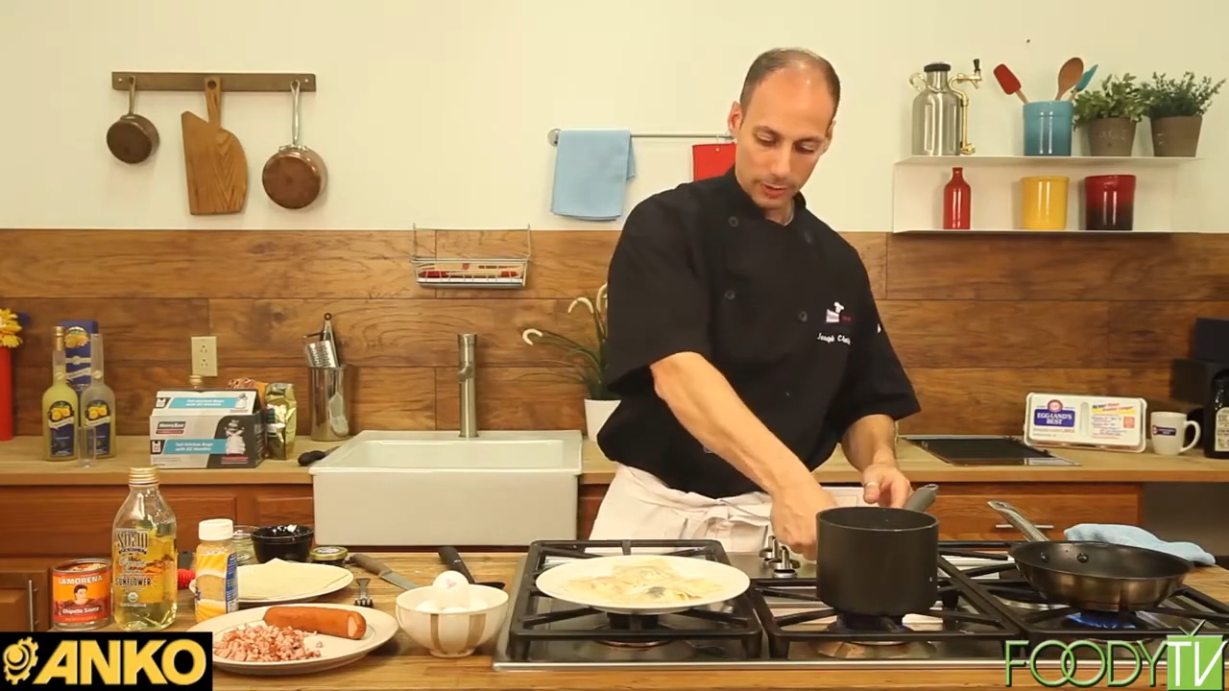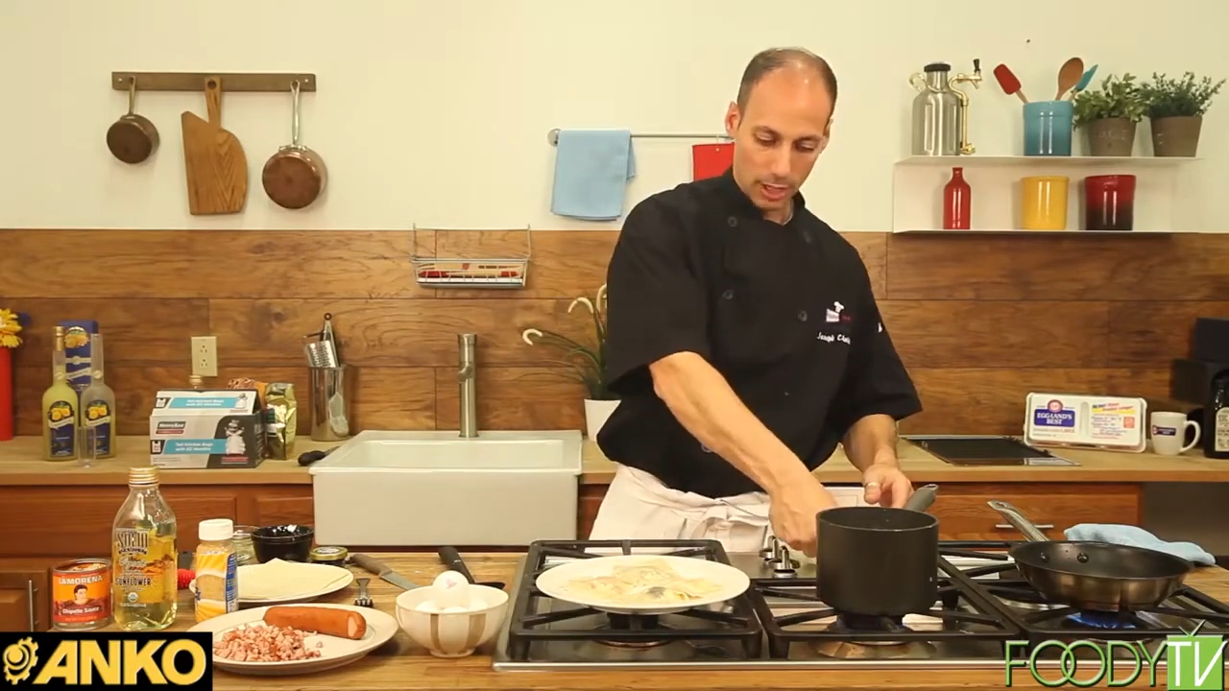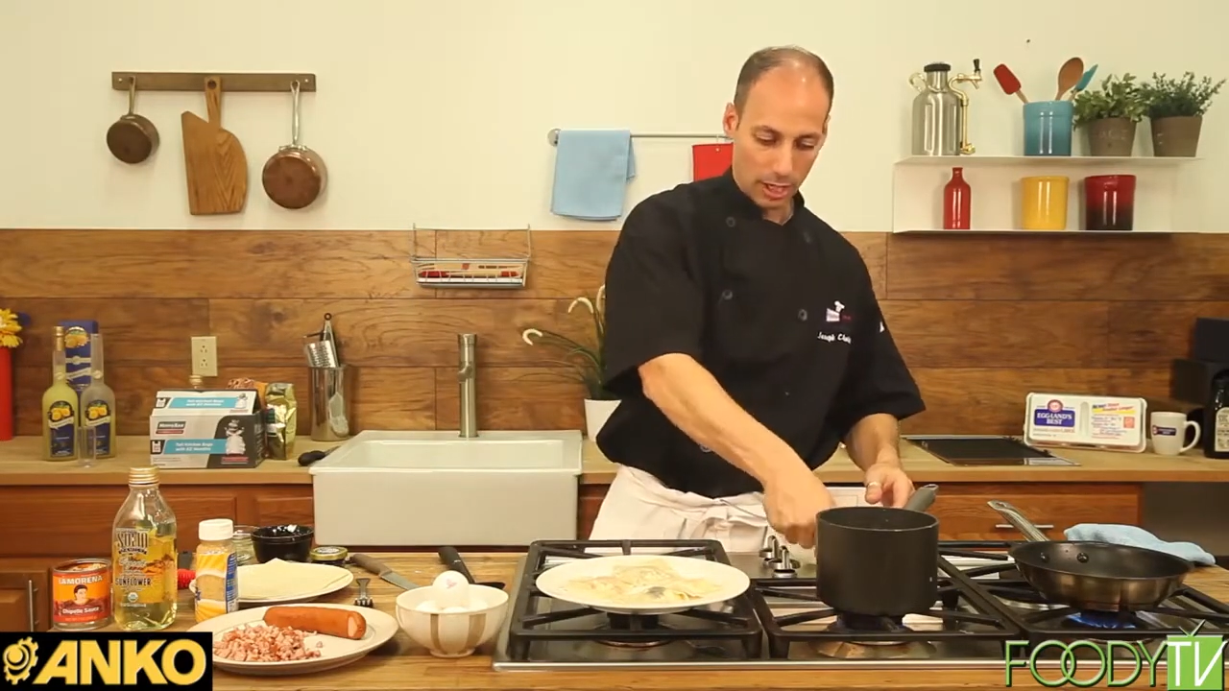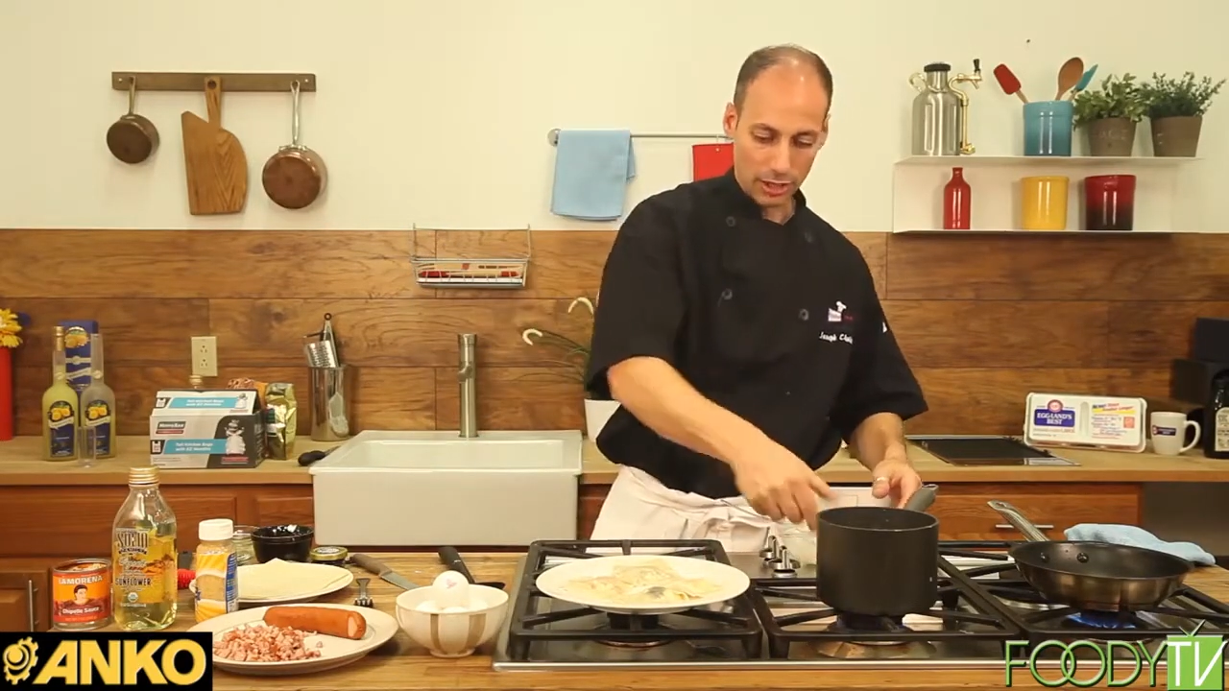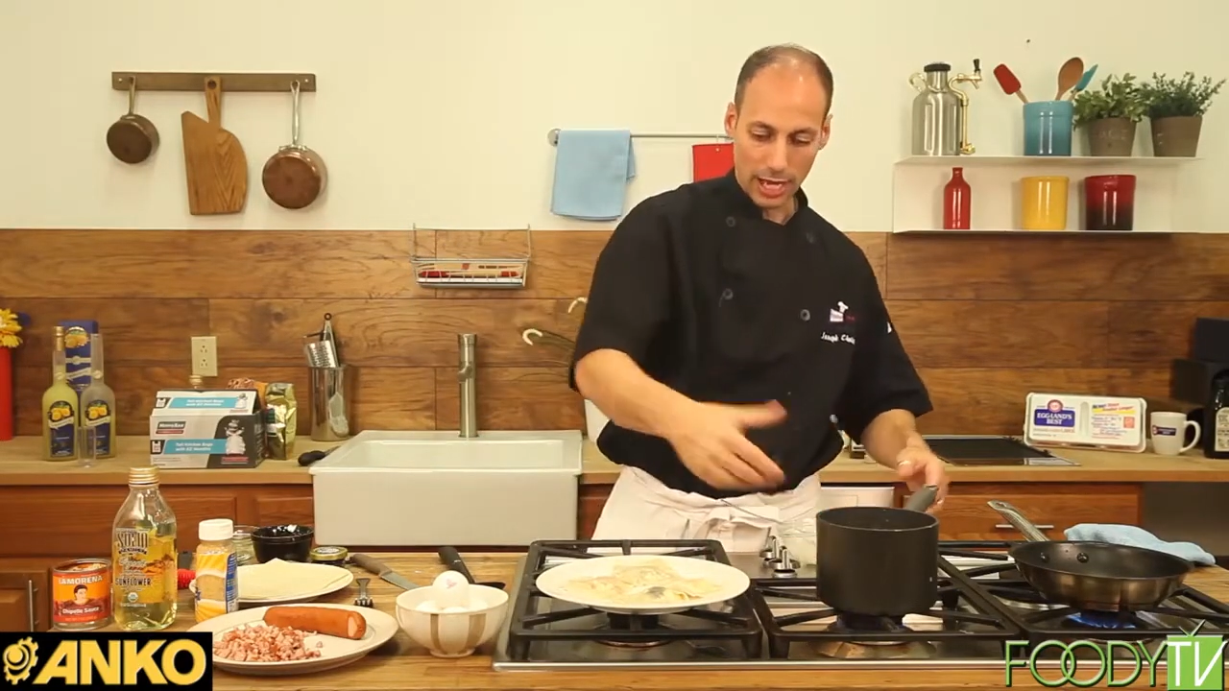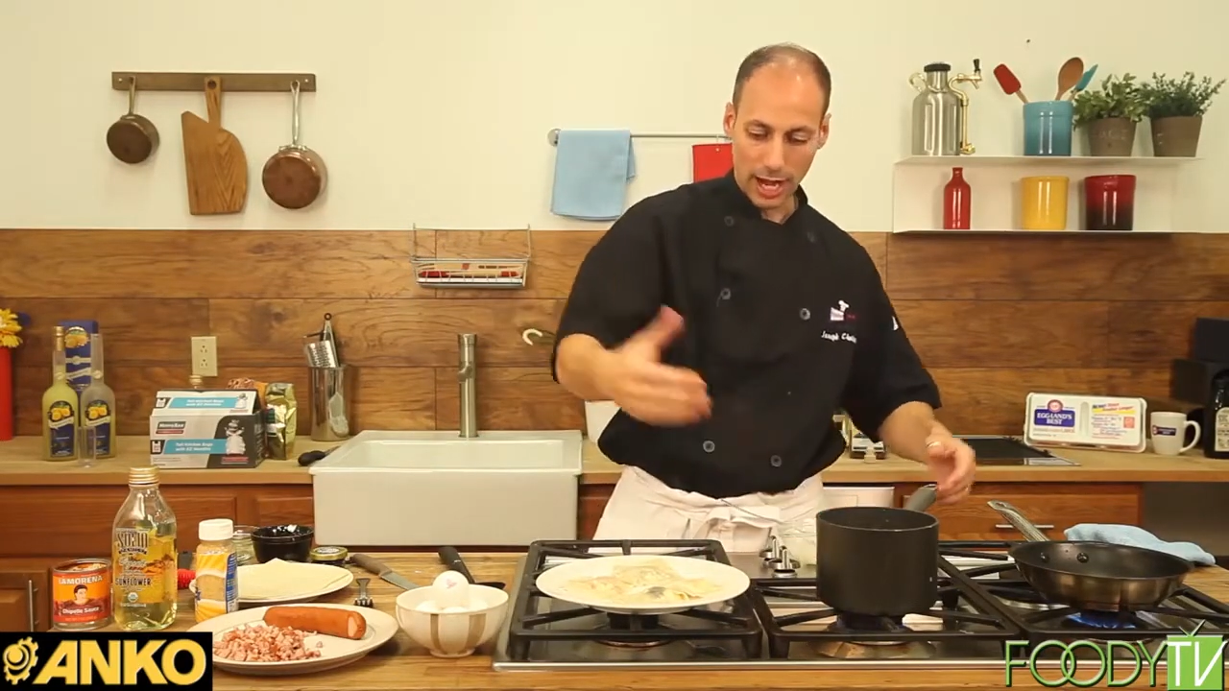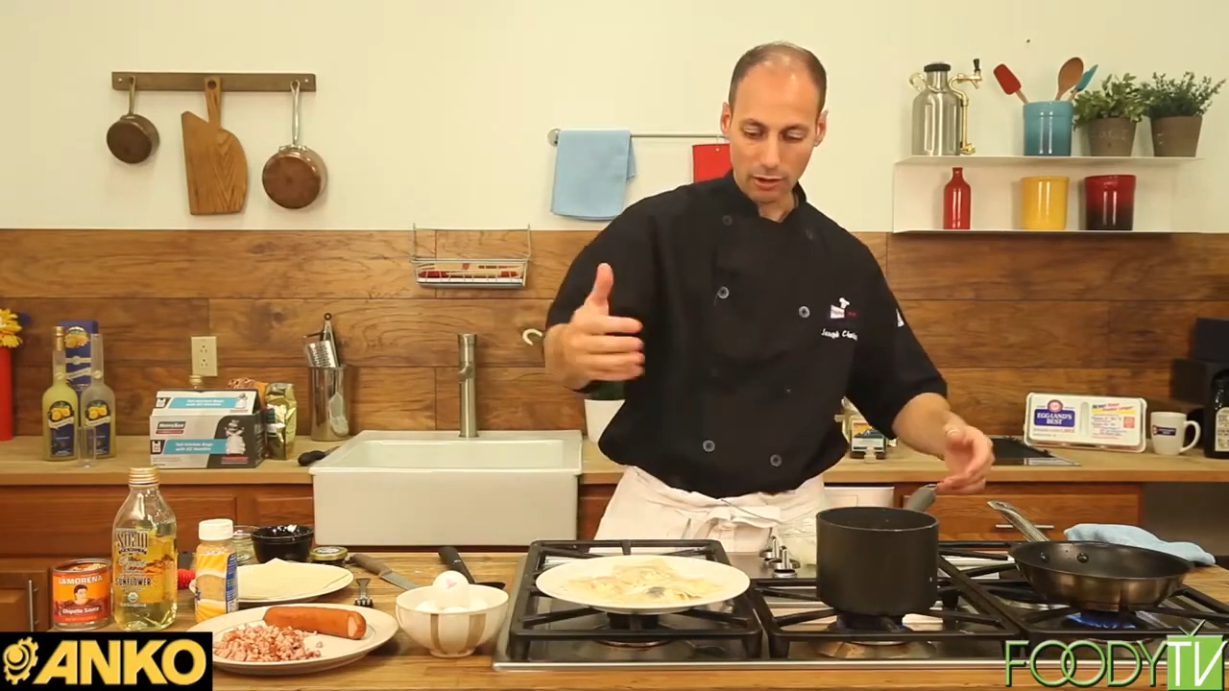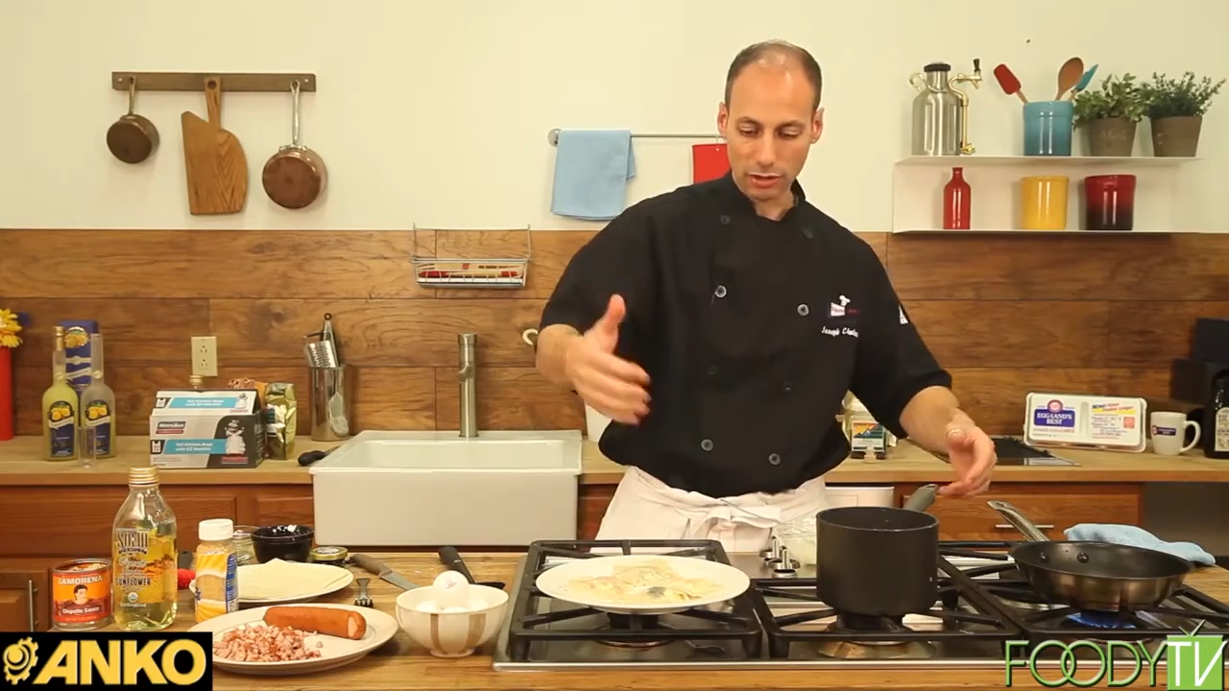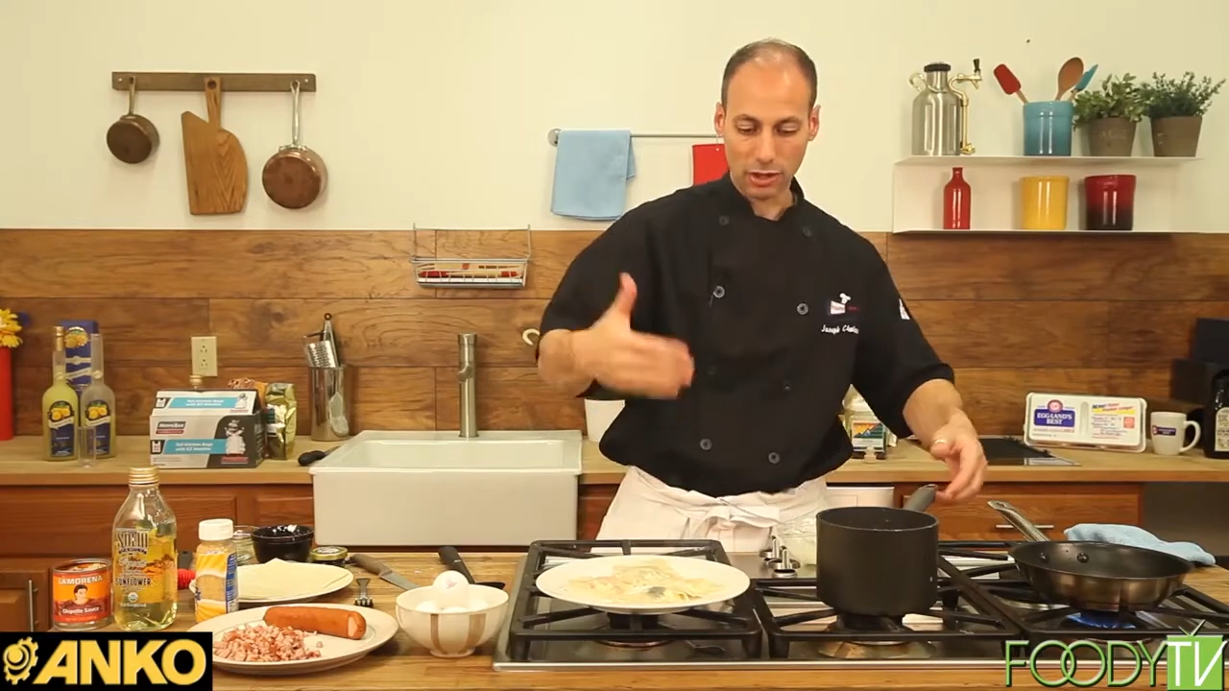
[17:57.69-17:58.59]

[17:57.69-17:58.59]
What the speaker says: The air is